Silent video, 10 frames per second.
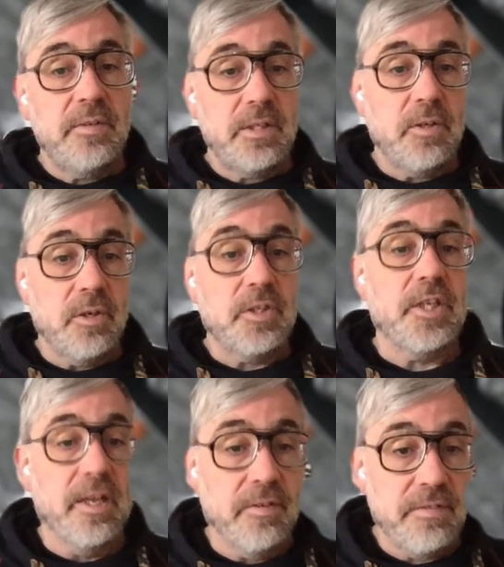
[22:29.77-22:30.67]
because it's
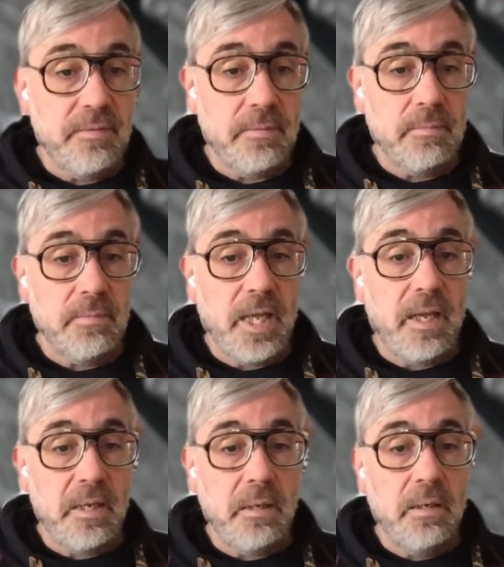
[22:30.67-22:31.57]
her milk,
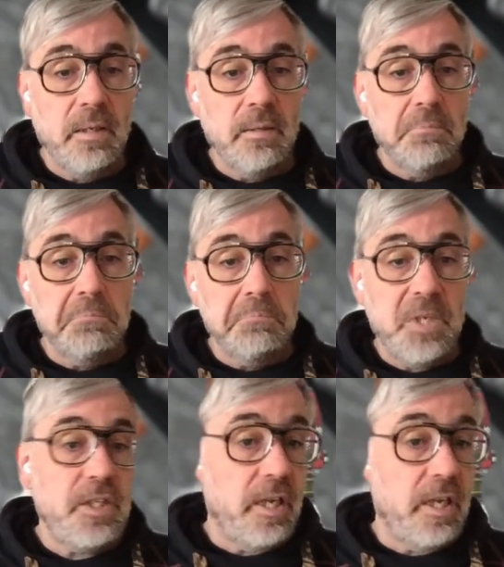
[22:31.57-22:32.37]
it's not the milk of